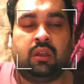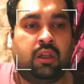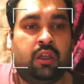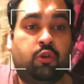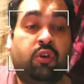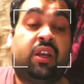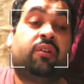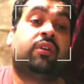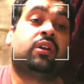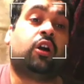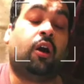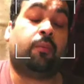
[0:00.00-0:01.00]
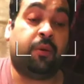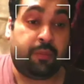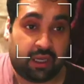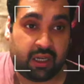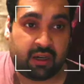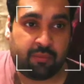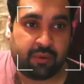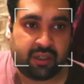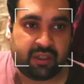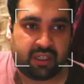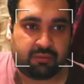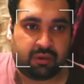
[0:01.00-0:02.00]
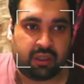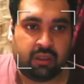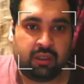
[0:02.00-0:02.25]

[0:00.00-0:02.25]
You can even copy bigger campaigns as well.